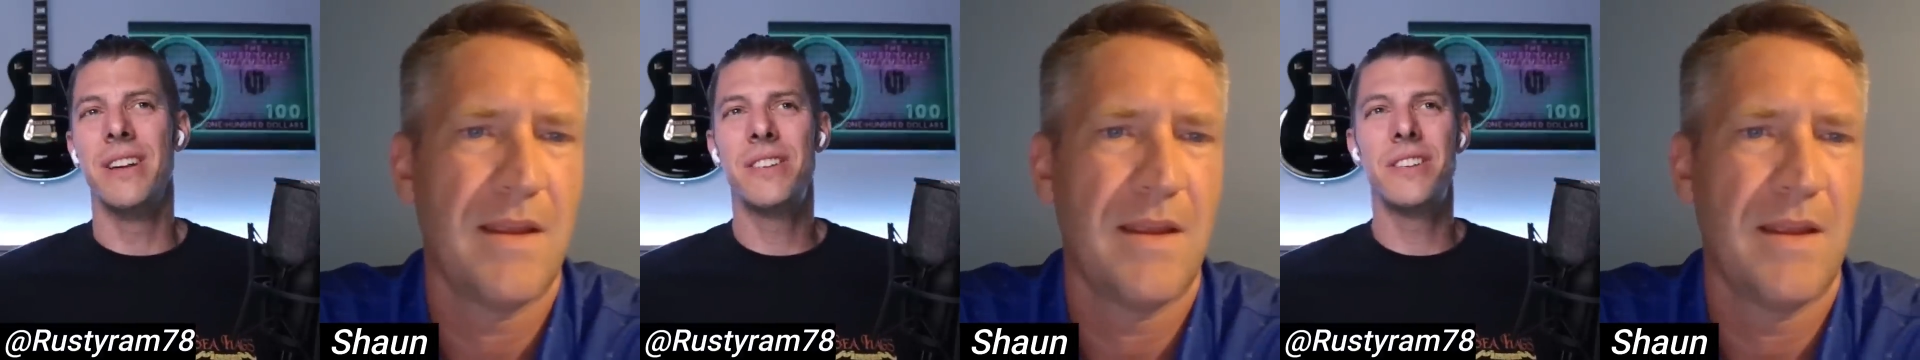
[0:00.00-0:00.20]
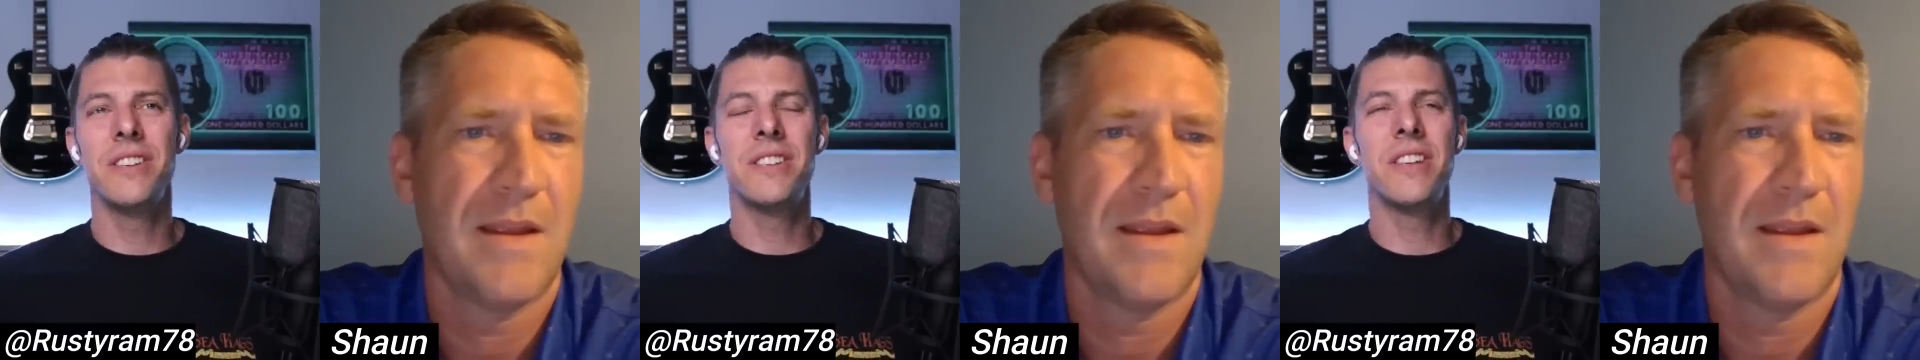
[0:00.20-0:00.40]

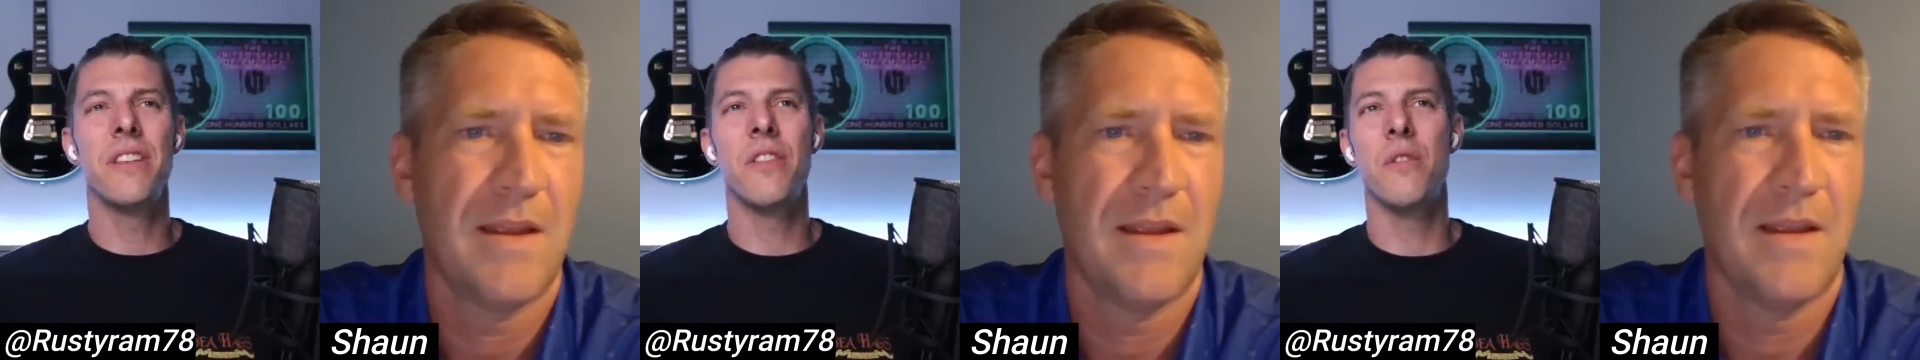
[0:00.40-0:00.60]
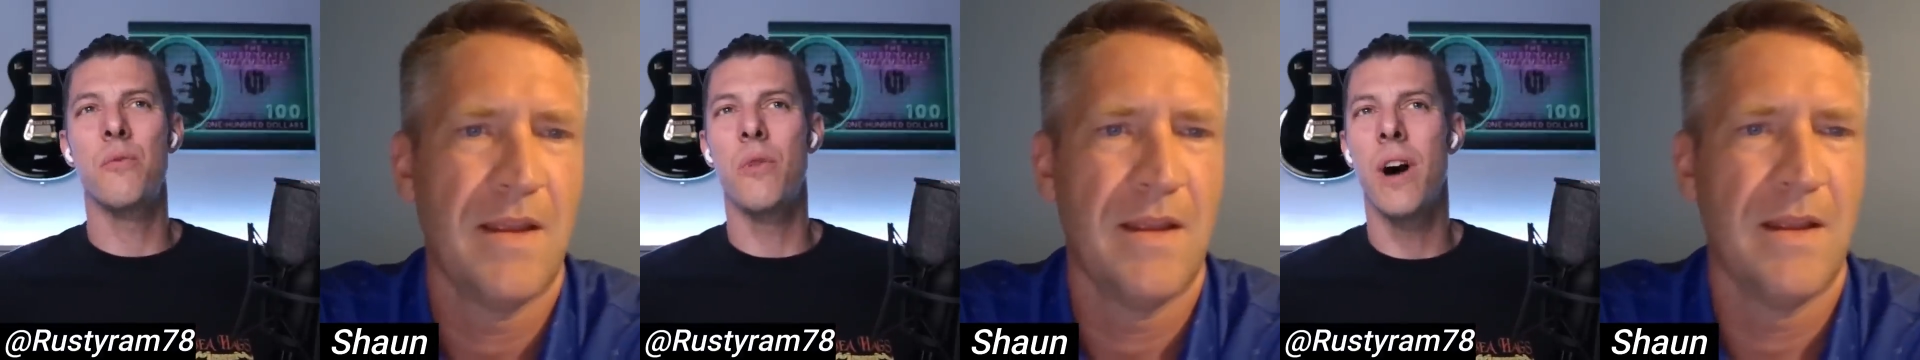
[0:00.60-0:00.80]
Speaker 1: just in the
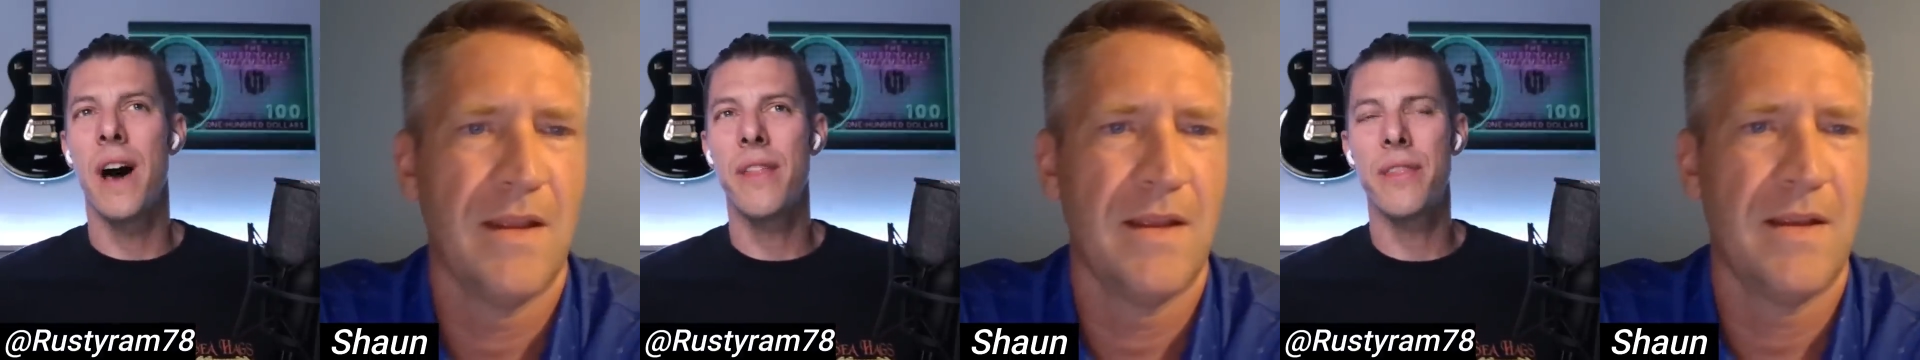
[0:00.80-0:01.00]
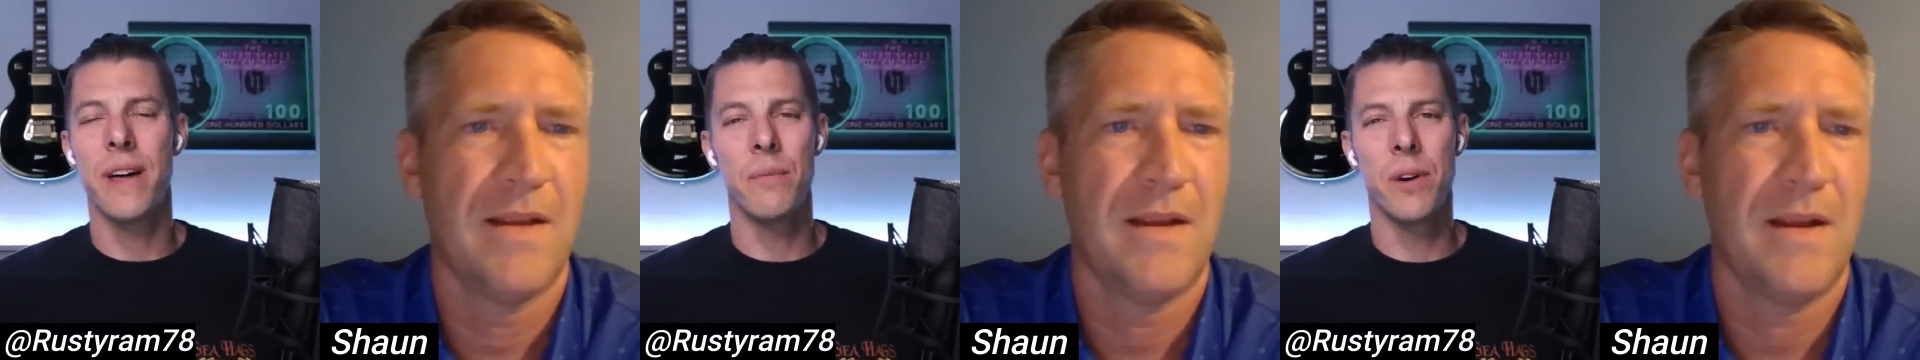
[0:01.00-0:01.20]
Roth,
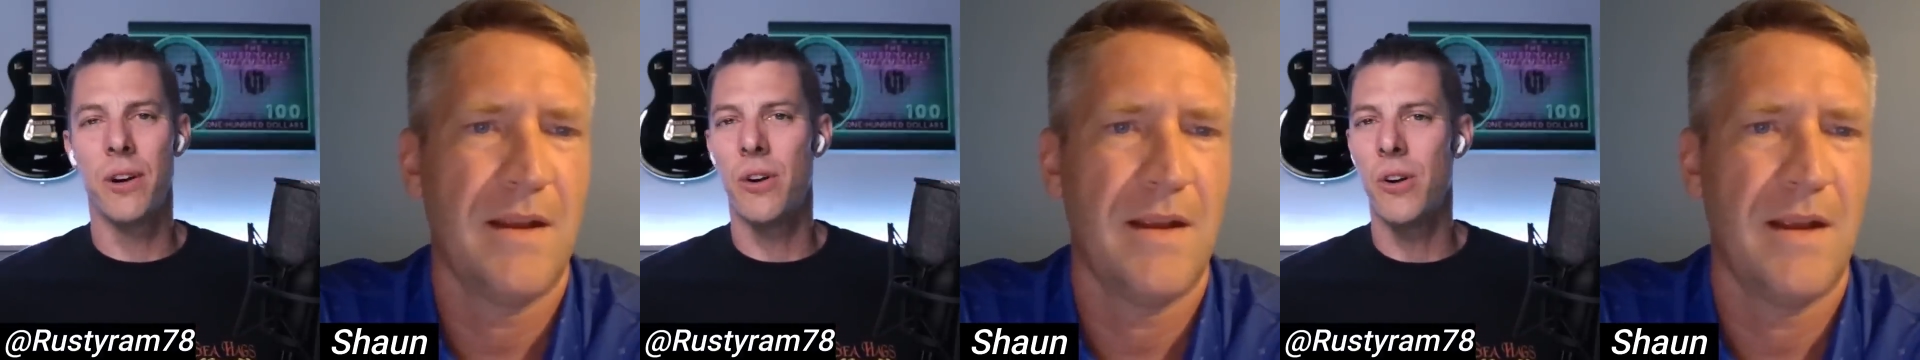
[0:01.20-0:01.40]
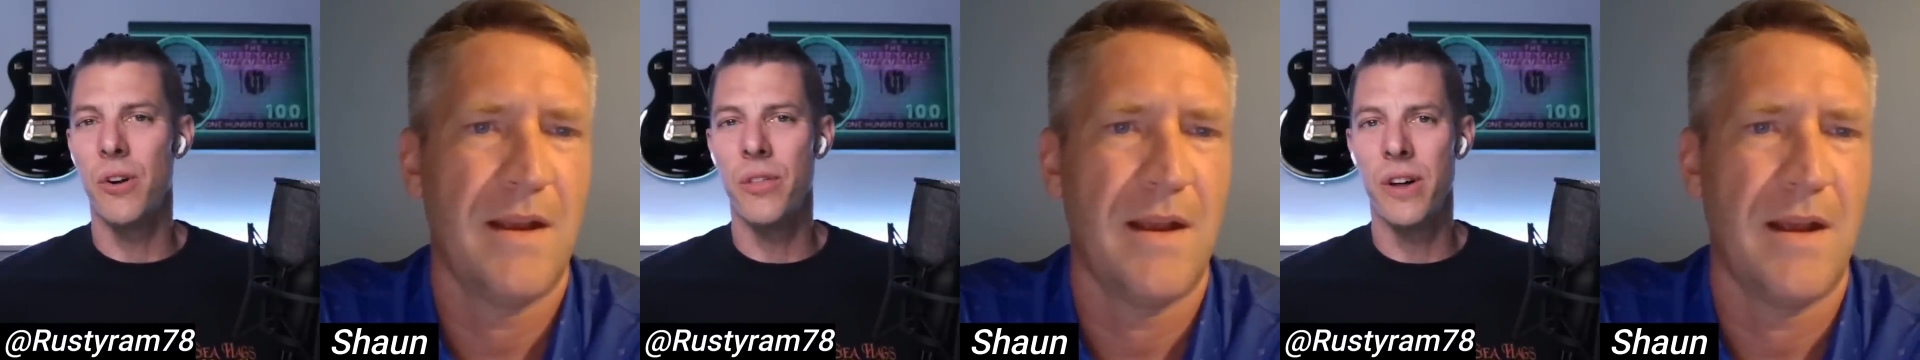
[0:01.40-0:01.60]
I'm gonna
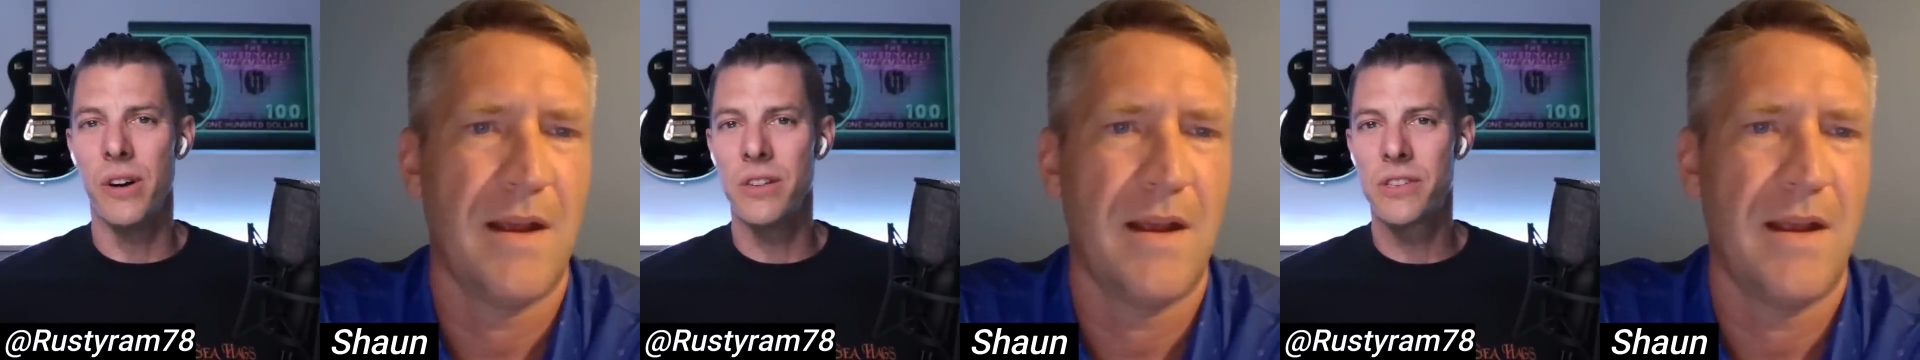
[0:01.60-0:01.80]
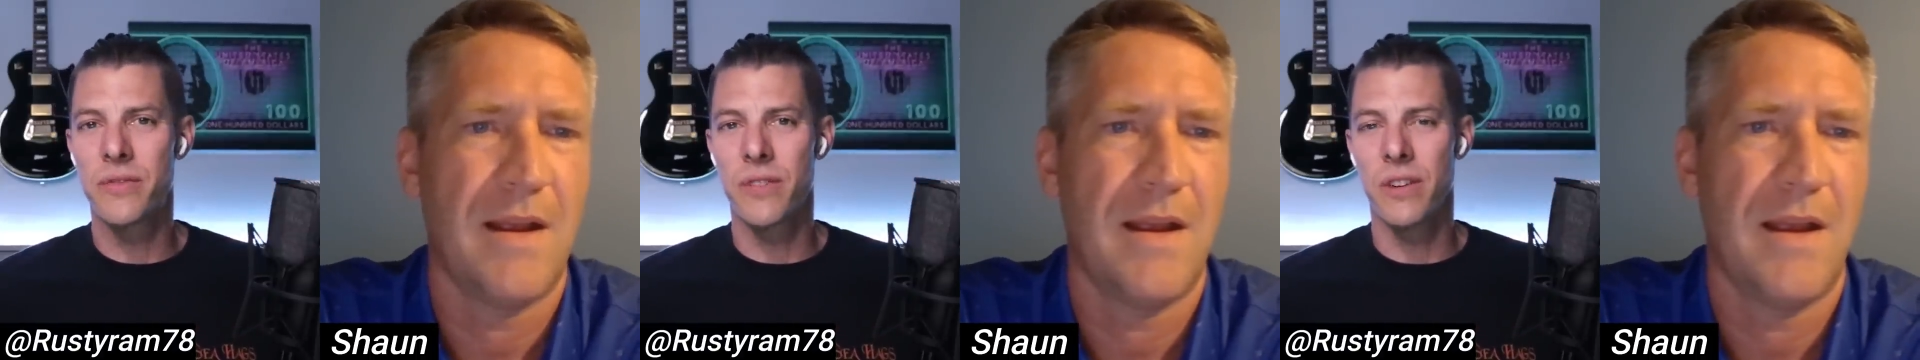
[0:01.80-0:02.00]
hold those
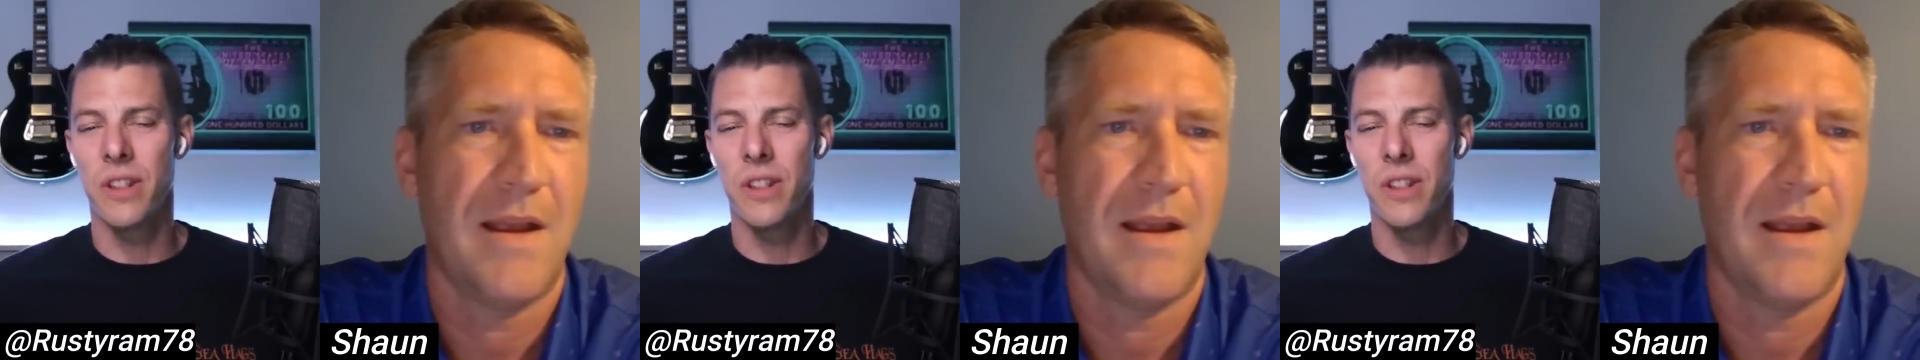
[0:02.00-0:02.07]
for a